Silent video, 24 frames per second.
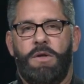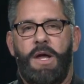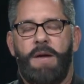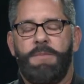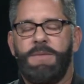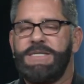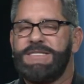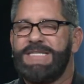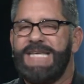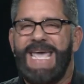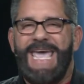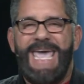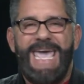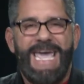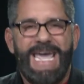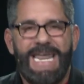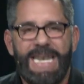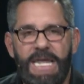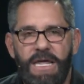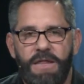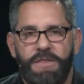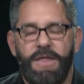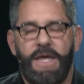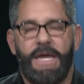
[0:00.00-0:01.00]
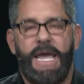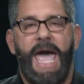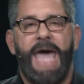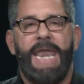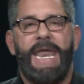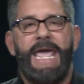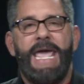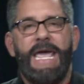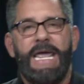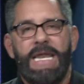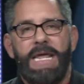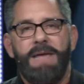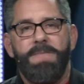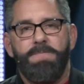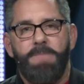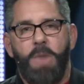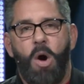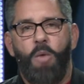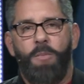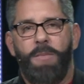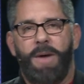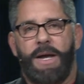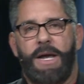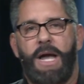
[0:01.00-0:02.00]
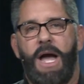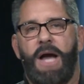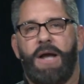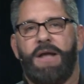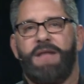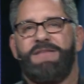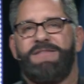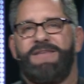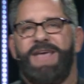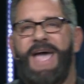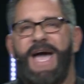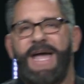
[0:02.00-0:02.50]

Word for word: that means anything, at any moment, God can say,